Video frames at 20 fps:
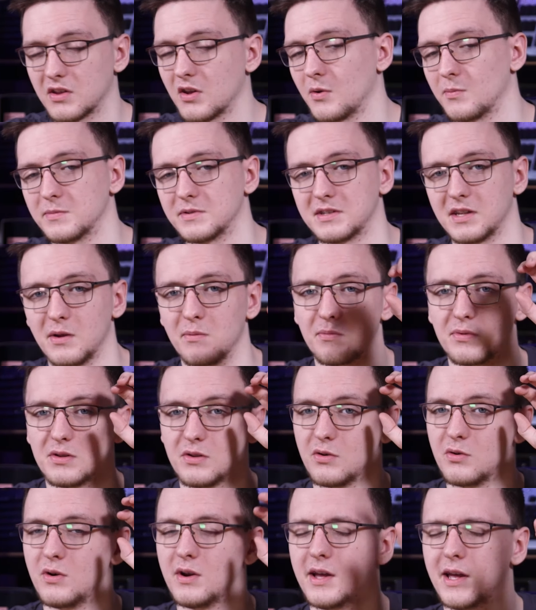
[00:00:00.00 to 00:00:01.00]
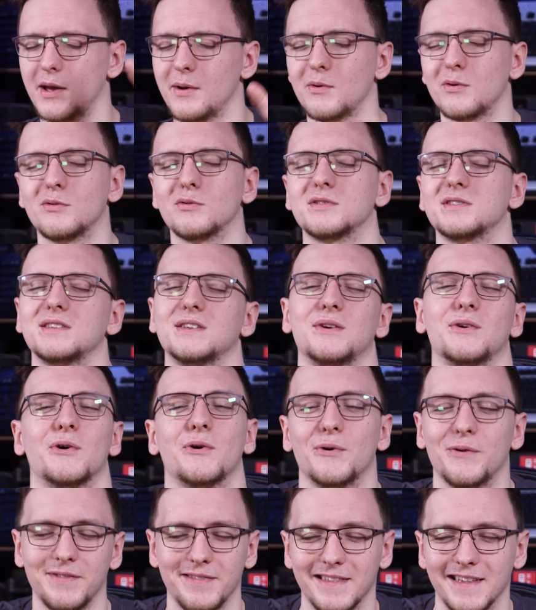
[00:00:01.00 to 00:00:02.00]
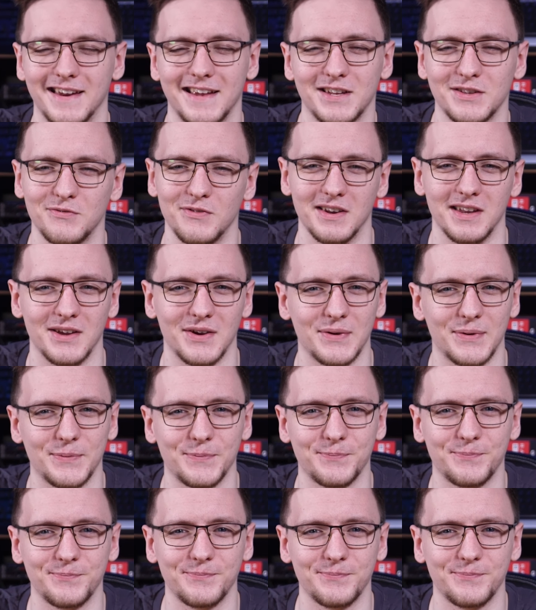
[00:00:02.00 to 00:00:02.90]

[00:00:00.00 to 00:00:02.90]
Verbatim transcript: the comments down below. We'll see you all in the next video.